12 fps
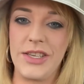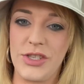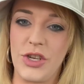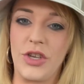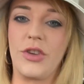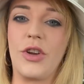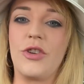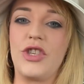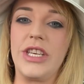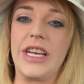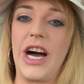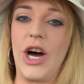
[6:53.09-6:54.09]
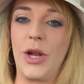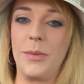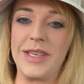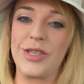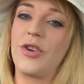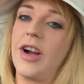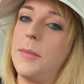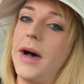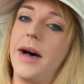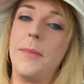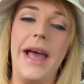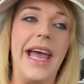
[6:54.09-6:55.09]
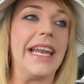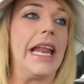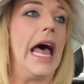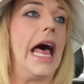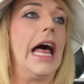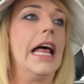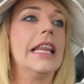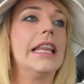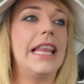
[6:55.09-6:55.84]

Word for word: So, you know, she got on Miss Grubhub and